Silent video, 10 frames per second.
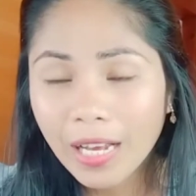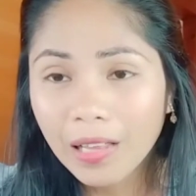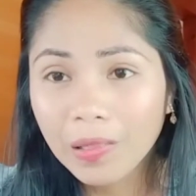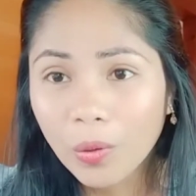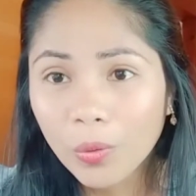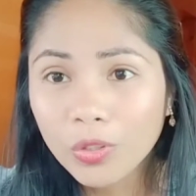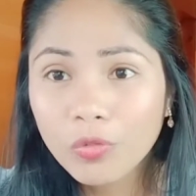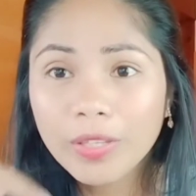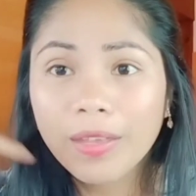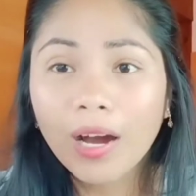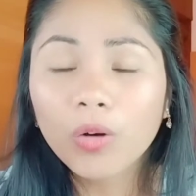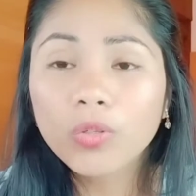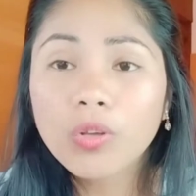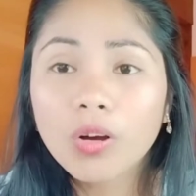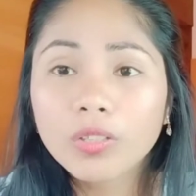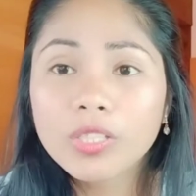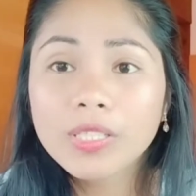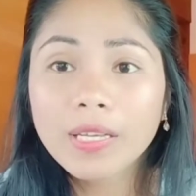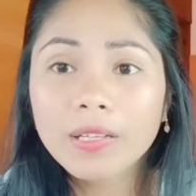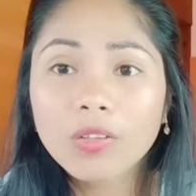alone without
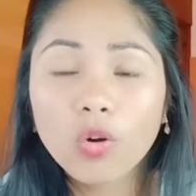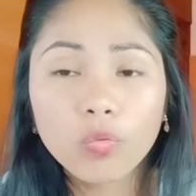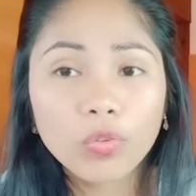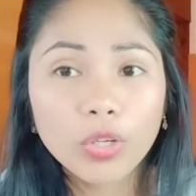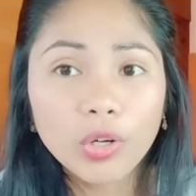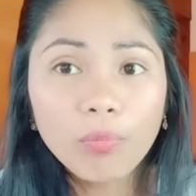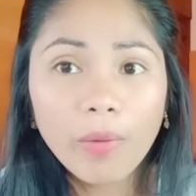consent of your